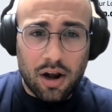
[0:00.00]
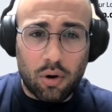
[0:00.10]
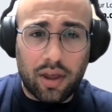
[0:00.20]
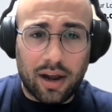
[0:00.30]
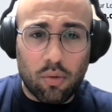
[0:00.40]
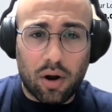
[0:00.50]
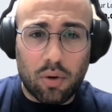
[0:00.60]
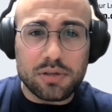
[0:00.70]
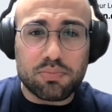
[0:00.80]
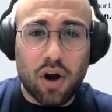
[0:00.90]
Looking at
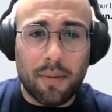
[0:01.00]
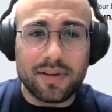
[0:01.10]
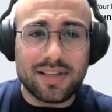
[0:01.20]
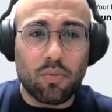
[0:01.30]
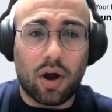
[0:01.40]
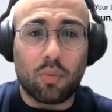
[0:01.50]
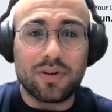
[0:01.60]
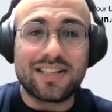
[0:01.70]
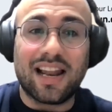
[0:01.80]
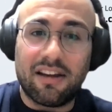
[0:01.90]
what was promised and what
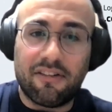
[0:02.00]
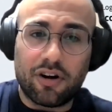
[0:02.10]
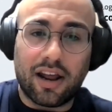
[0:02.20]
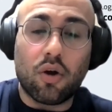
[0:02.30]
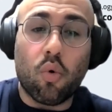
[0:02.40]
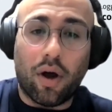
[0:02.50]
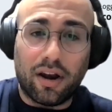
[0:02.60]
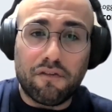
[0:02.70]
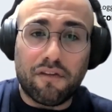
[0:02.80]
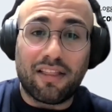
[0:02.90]
was delivered and
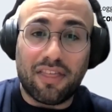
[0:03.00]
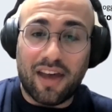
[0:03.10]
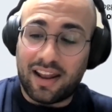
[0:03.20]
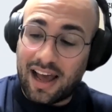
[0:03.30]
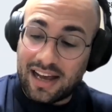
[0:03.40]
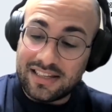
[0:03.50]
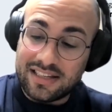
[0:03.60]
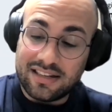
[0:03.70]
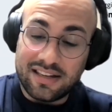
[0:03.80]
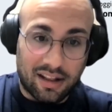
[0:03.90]
quantifying that
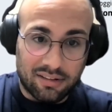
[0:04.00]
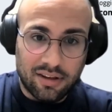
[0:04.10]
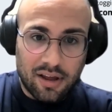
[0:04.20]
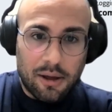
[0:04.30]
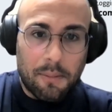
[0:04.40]
as debt